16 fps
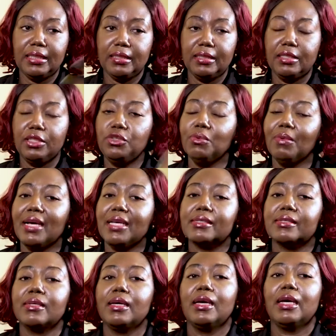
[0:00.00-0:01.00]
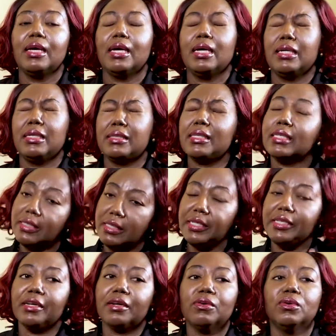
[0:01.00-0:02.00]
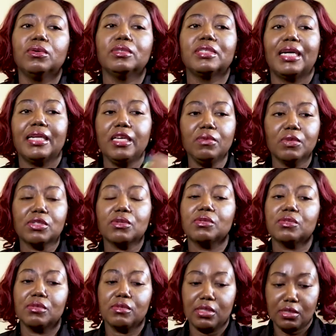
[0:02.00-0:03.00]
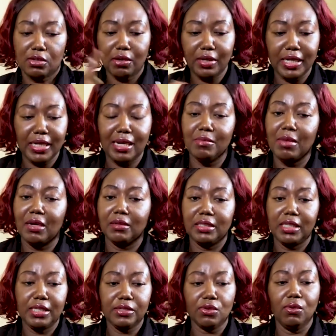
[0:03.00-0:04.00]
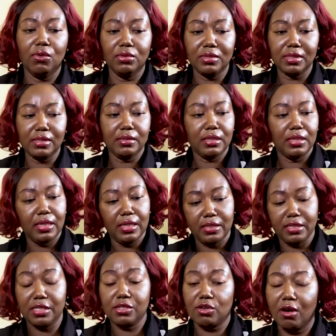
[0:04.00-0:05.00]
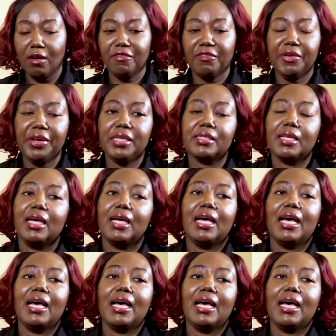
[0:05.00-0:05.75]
in the U.S., 16-year-old. And he was also talking about his own discoveries.